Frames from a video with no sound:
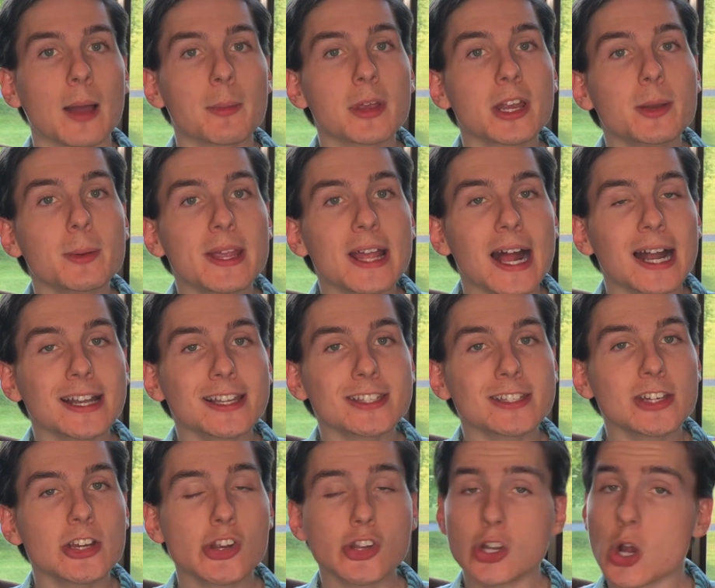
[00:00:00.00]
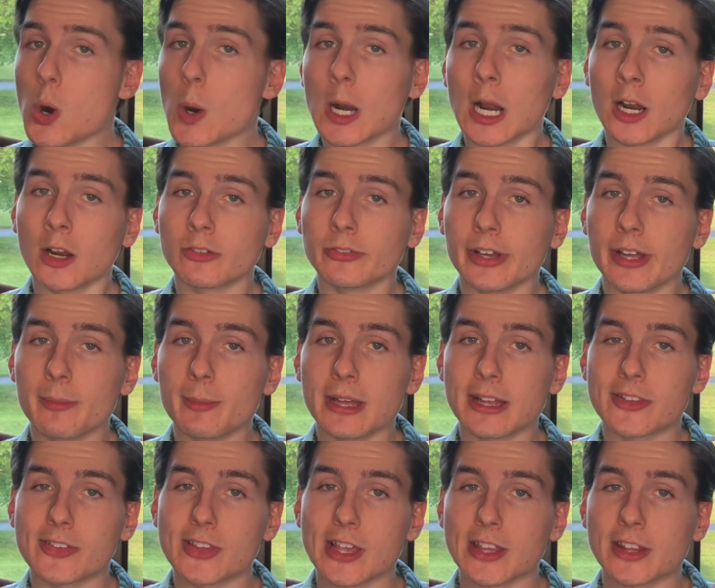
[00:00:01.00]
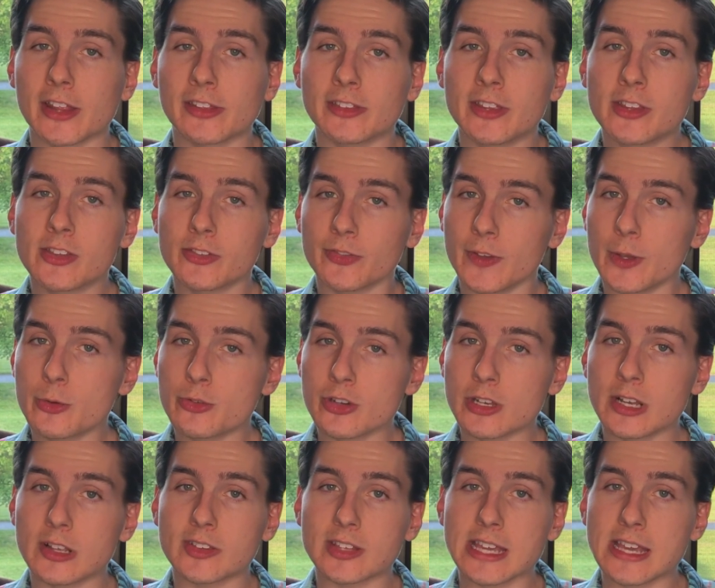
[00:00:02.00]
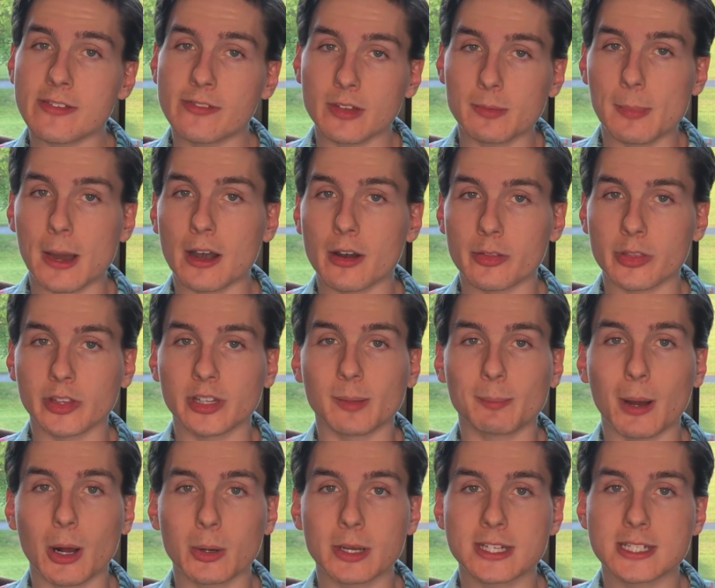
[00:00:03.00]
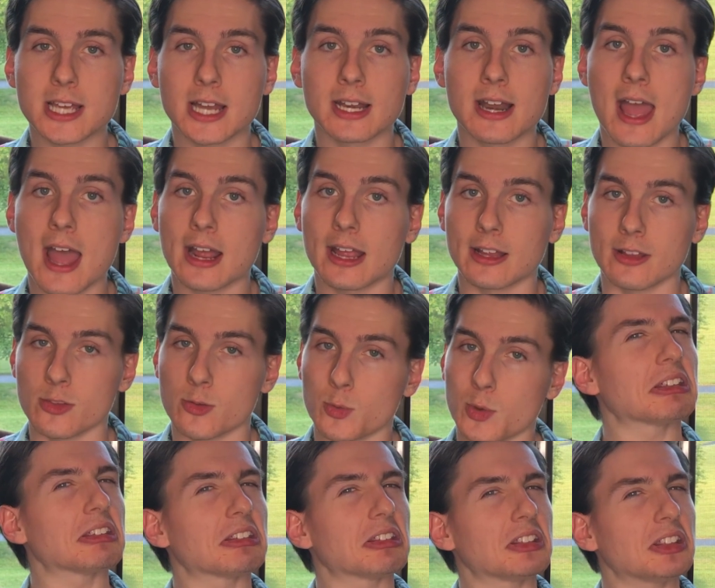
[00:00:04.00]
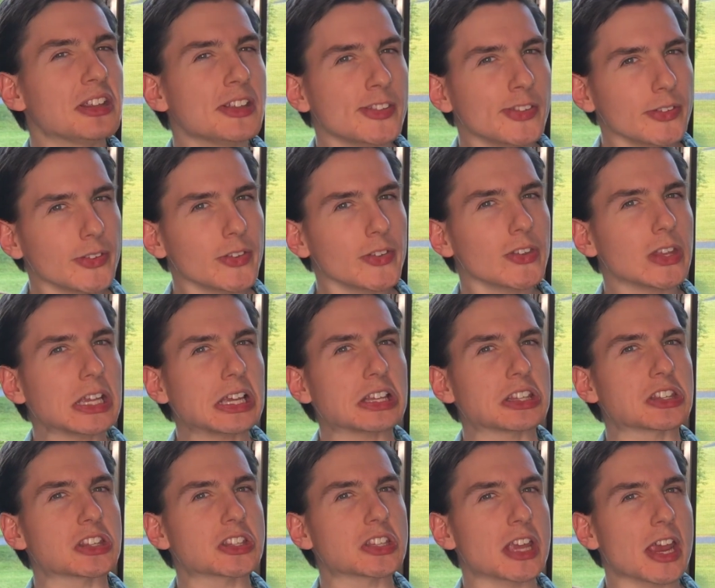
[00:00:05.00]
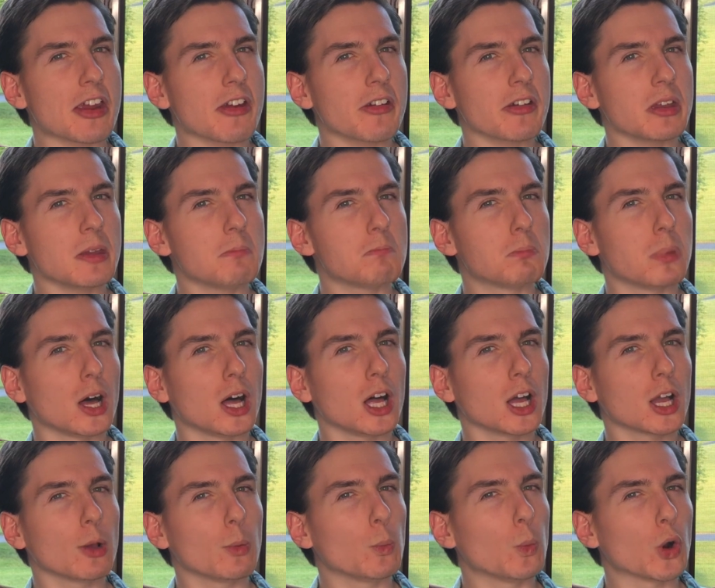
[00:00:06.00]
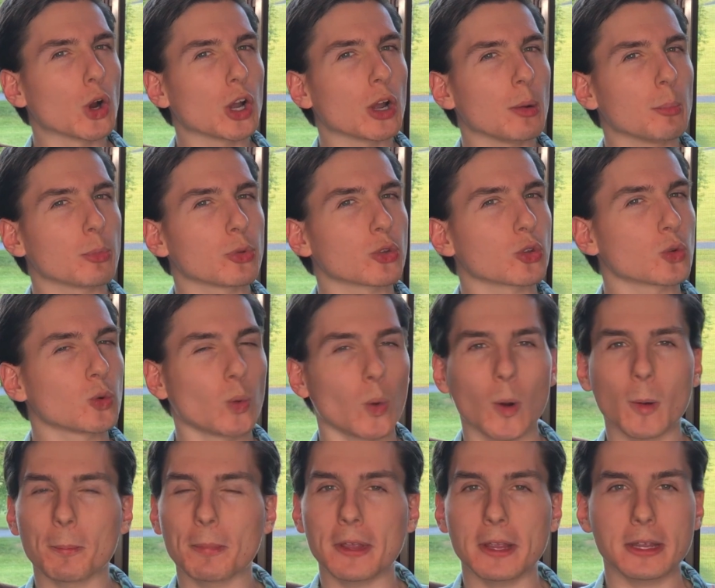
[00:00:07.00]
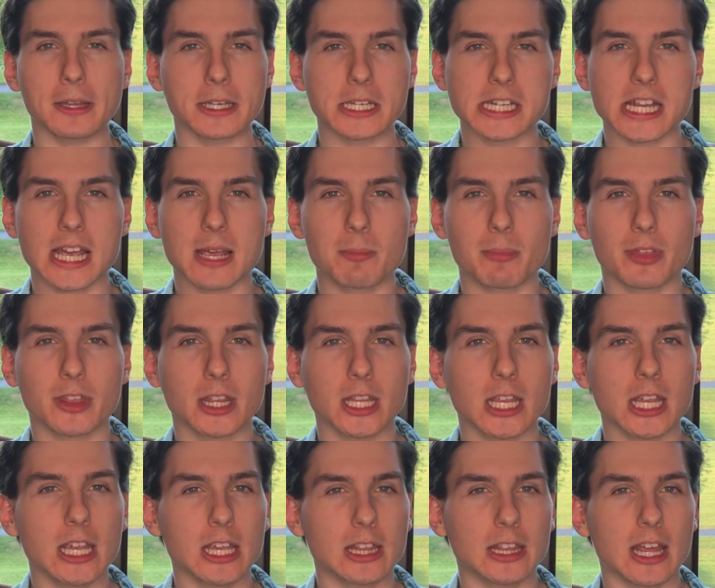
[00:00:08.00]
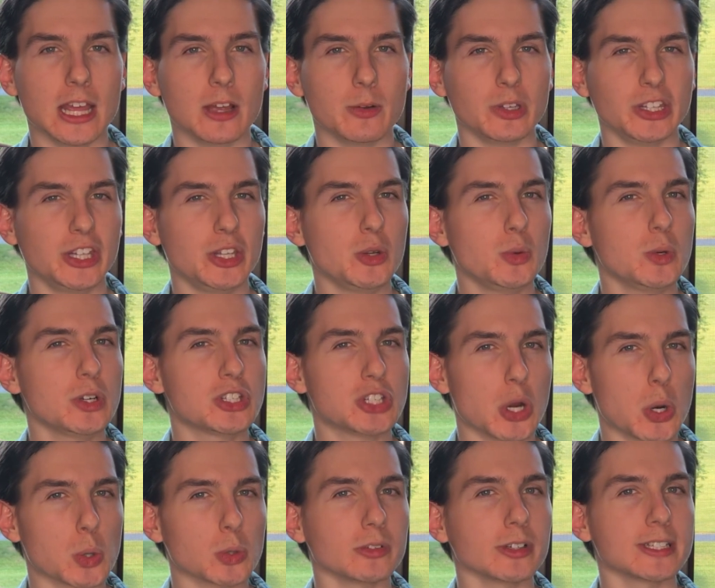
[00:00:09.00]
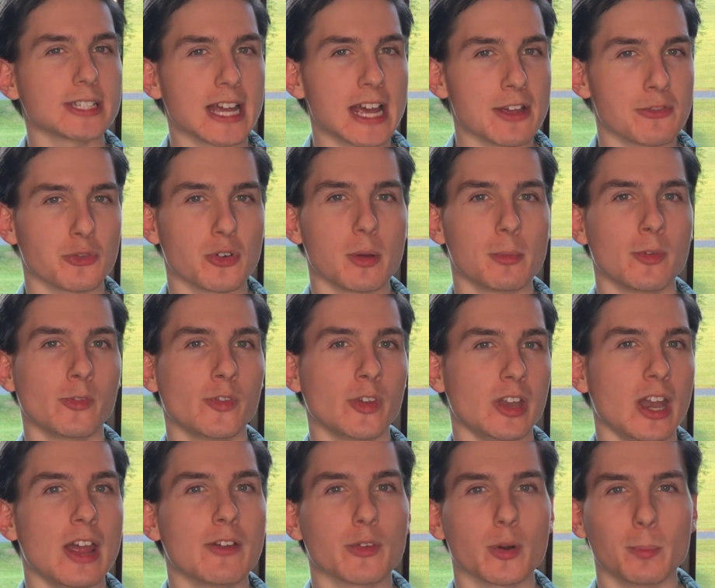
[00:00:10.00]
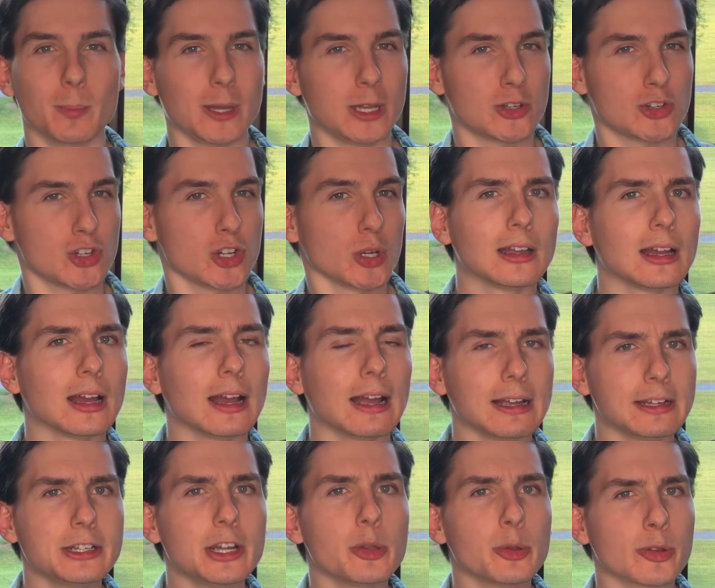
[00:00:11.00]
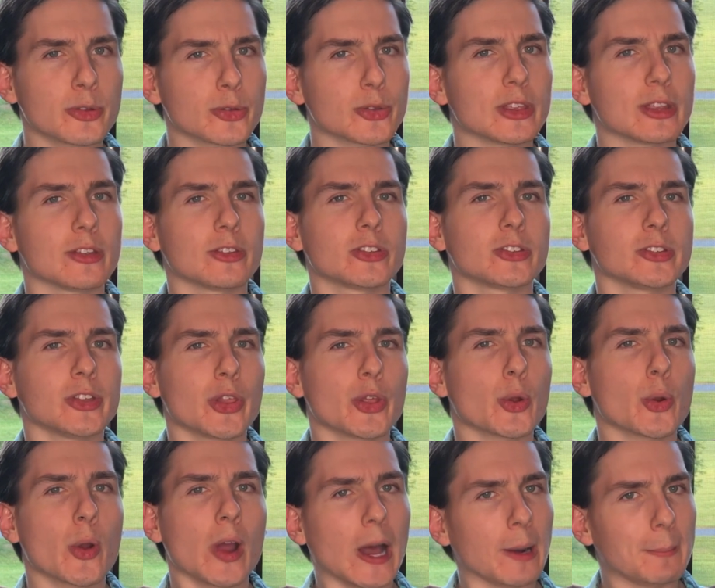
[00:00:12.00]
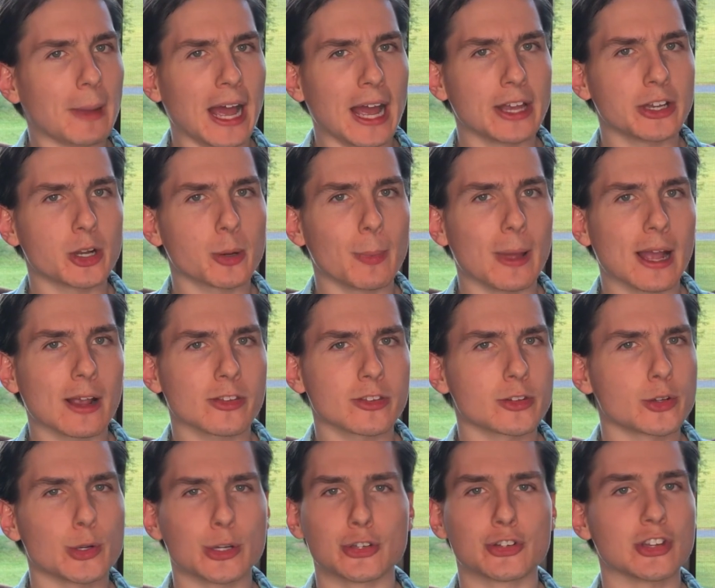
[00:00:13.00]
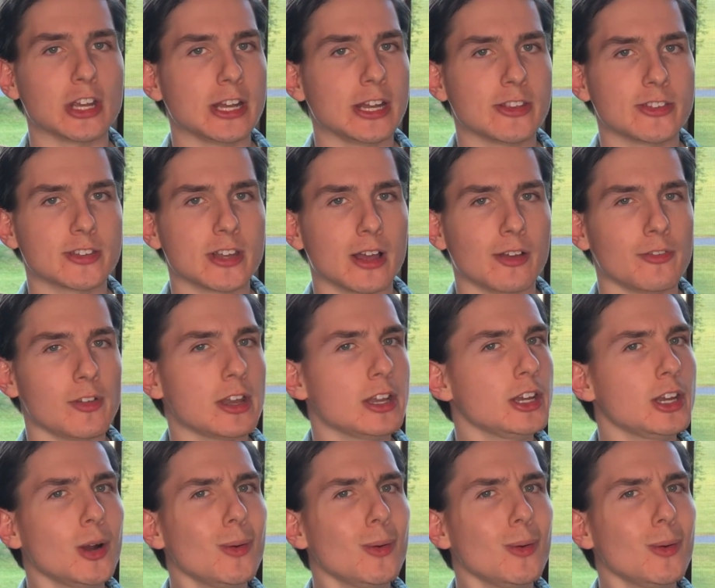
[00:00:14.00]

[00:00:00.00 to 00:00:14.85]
gonna be honest here and go out on a limb and say that this fusion is even better than the Ponyta and Ekans one. This looks like a scary bug, worm, scorpion type thingy that you would totally die from if it ever bit you. I know this thing is slithering around behind our backs and doing shady stuff, and you know